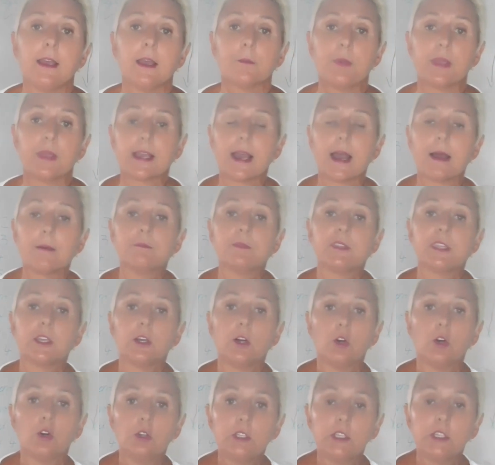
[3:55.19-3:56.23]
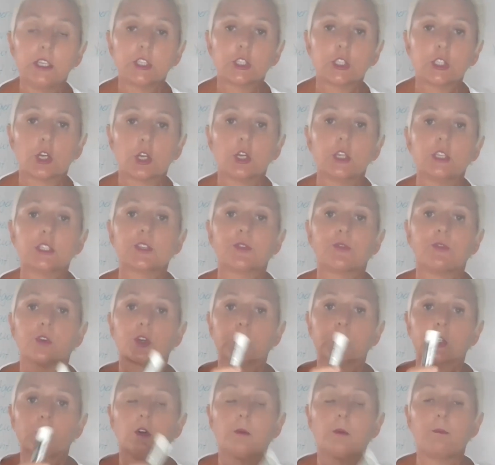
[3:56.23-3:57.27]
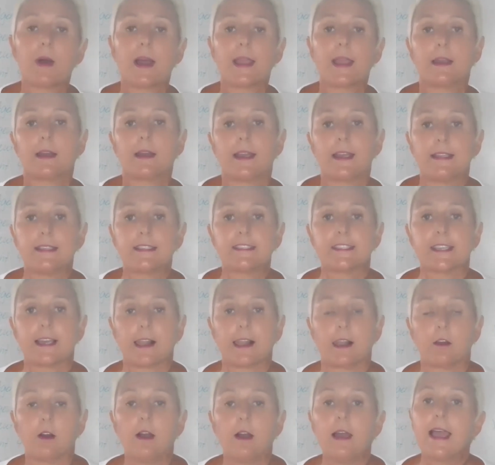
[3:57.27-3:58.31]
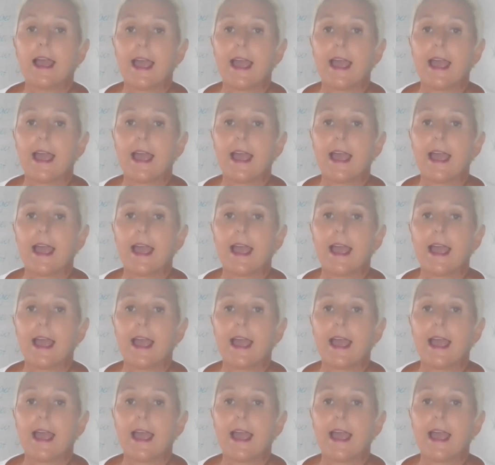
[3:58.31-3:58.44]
become the only choice for your buyer and seller